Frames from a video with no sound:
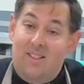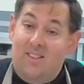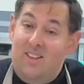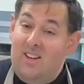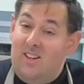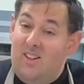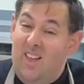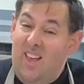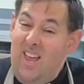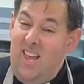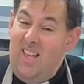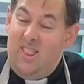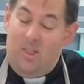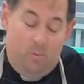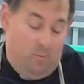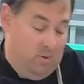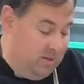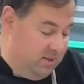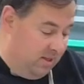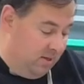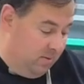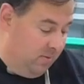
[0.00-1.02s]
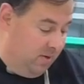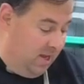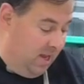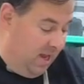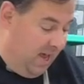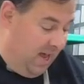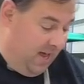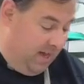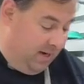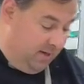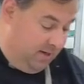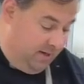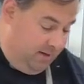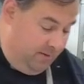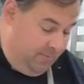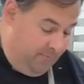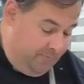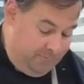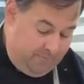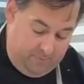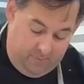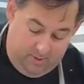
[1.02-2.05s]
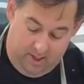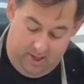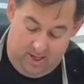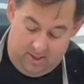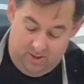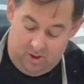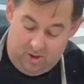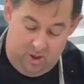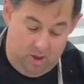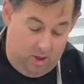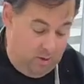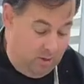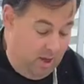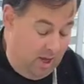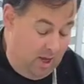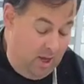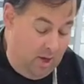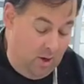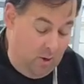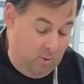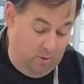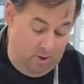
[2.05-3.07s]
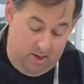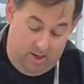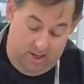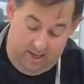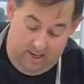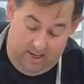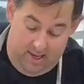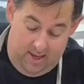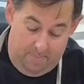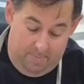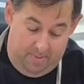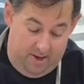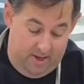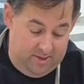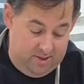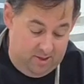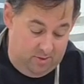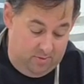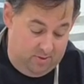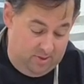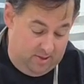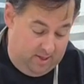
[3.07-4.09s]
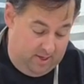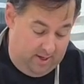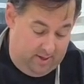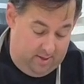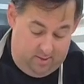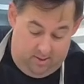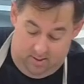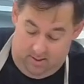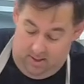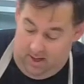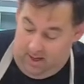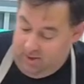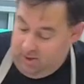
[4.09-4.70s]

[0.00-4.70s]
little 8th one that we added. And so we're going to keep on doing that and